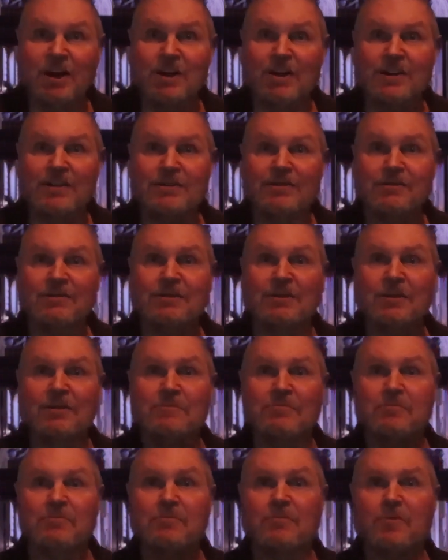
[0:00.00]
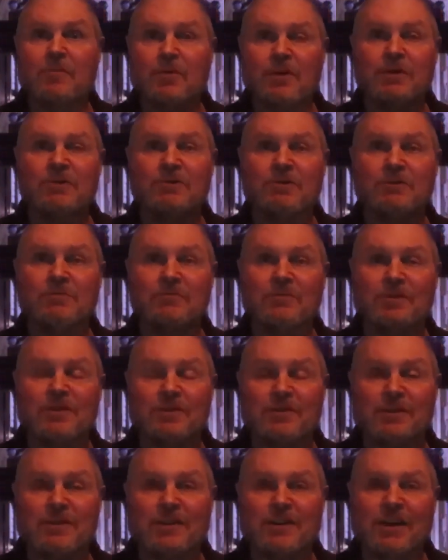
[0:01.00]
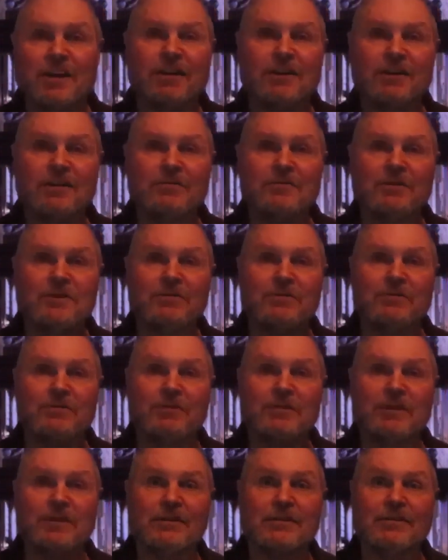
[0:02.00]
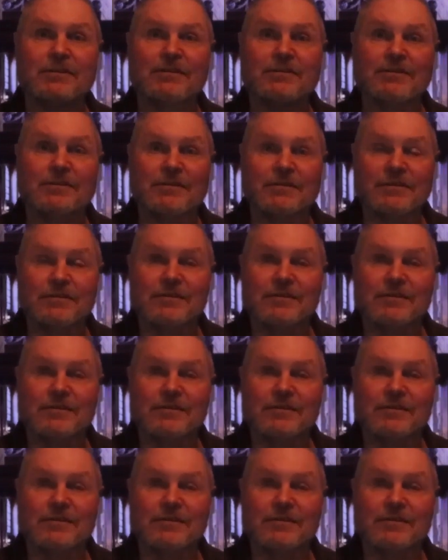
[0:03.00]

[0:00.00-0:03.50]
gods and come worship the God of Israel.